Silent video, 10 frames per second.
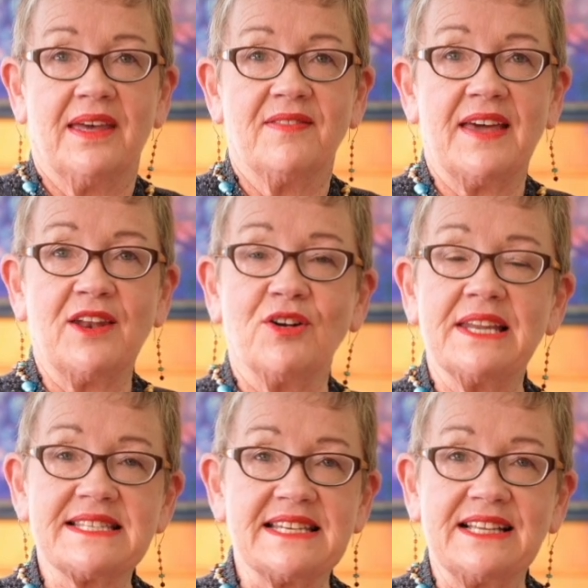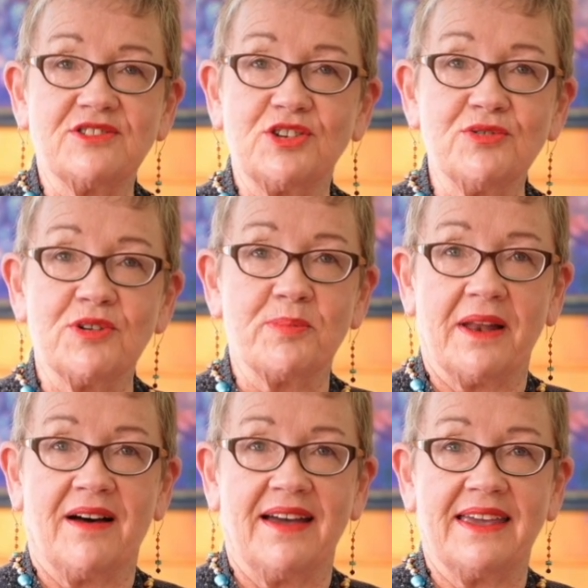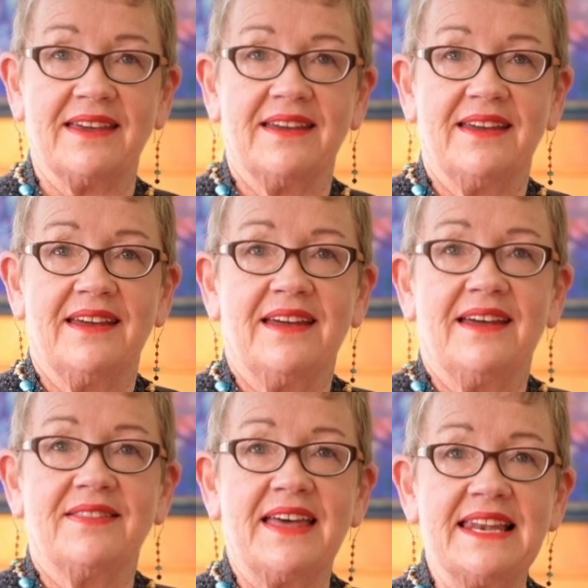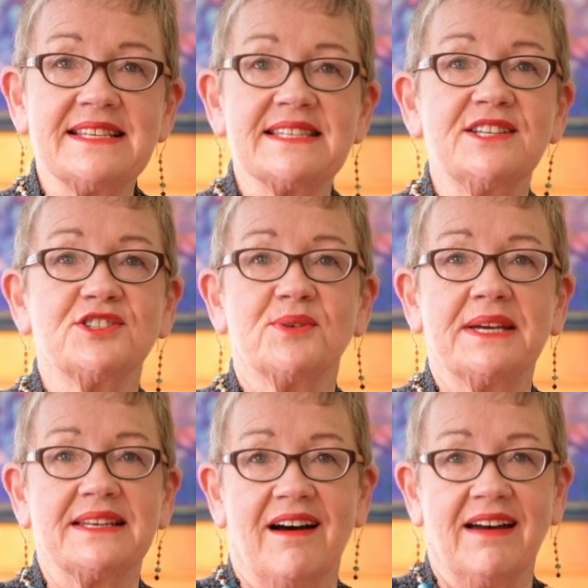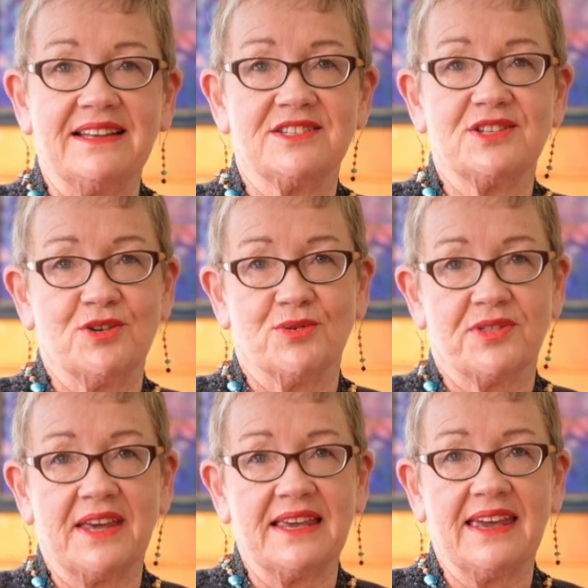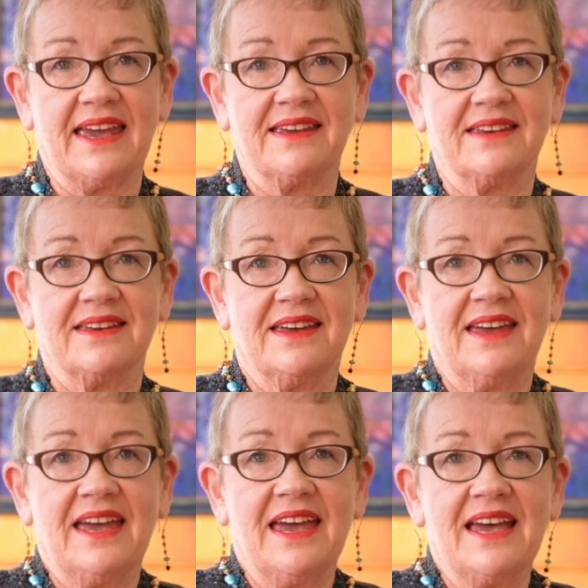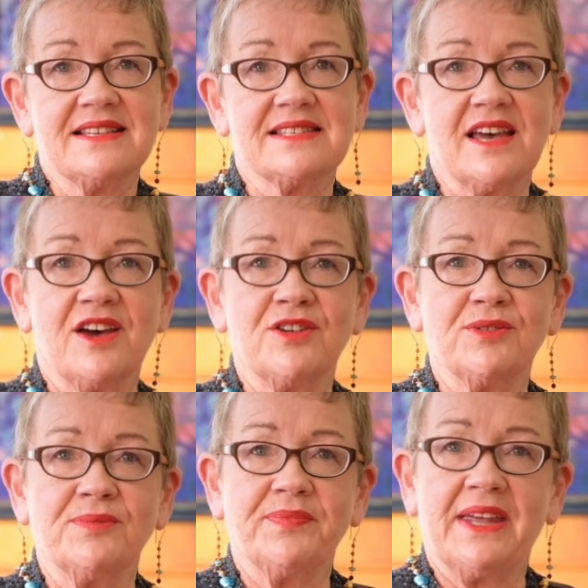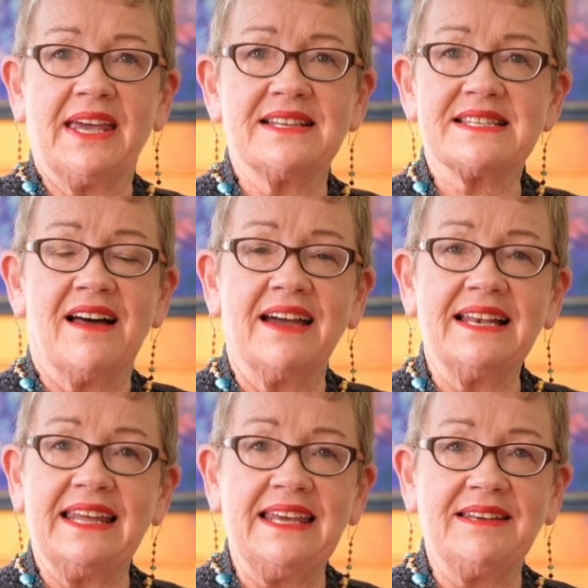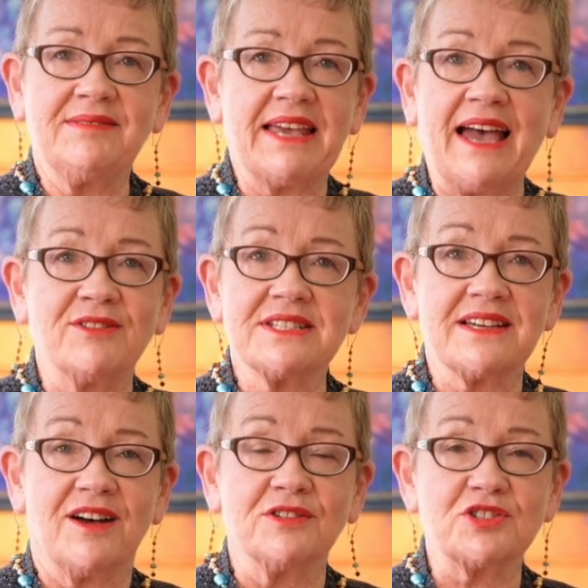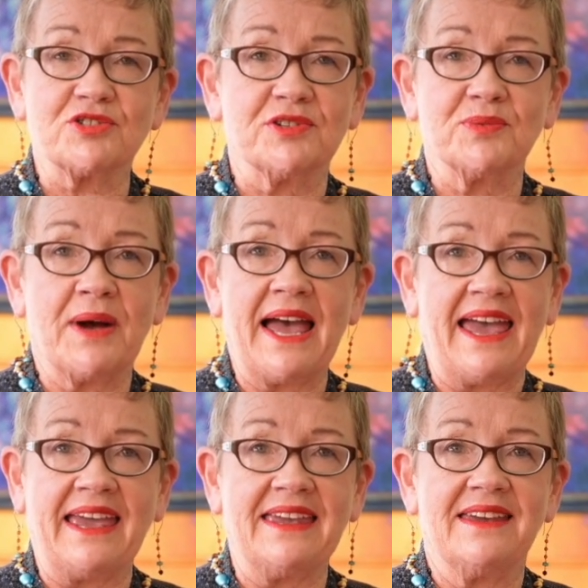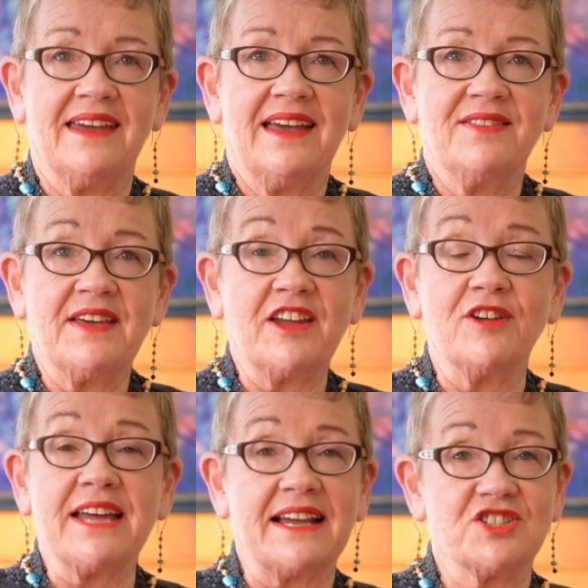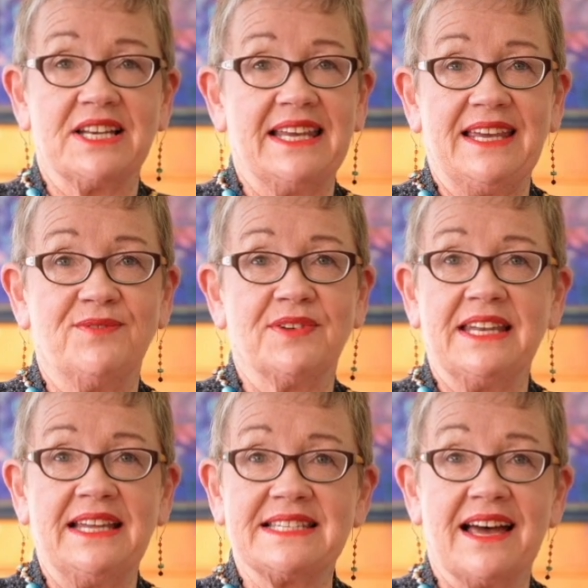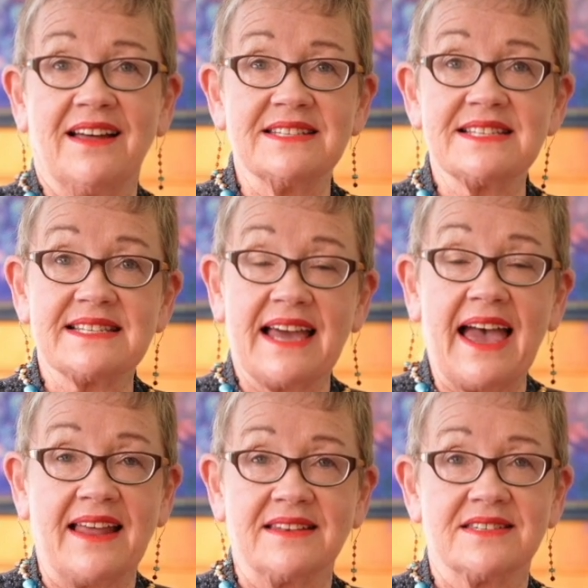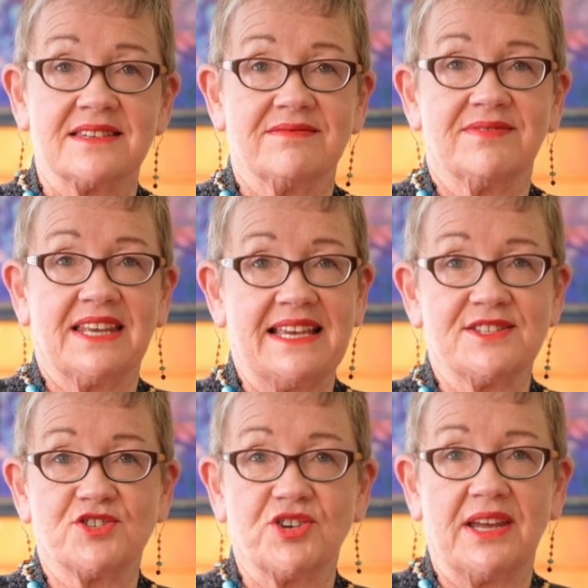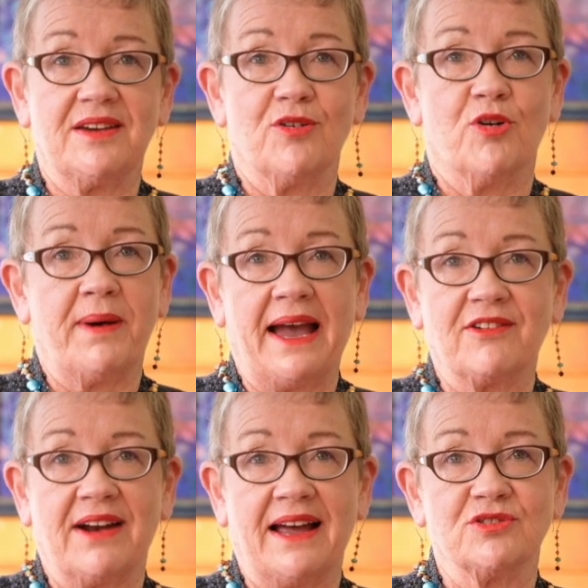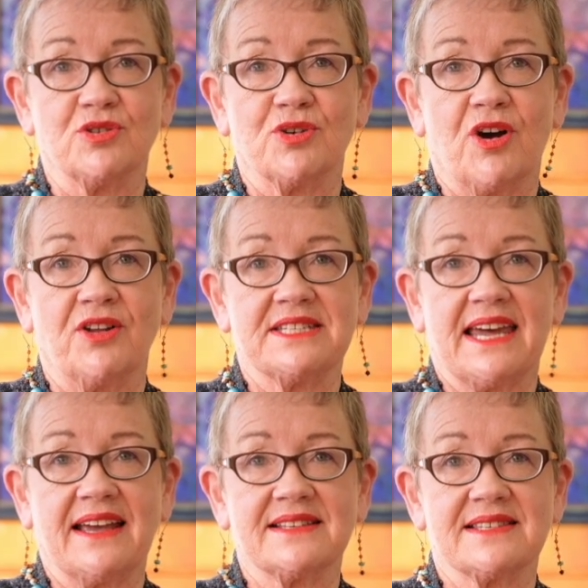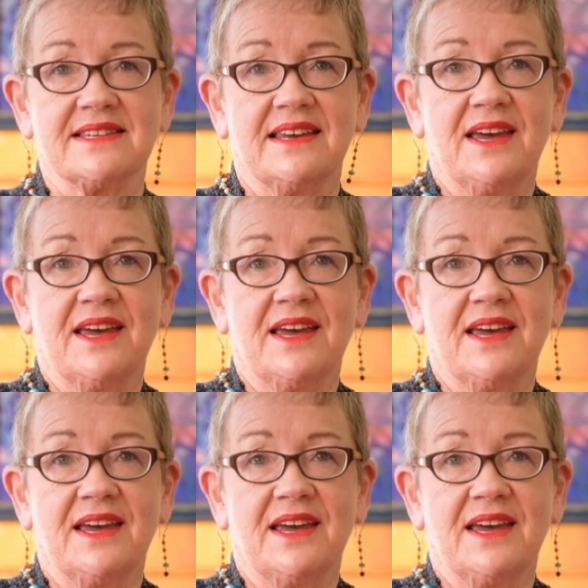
They're not listening to reply. They're listening to ignite your thinking. So in a slightly countercultural way, they don't actually even need to understand the history or background or context,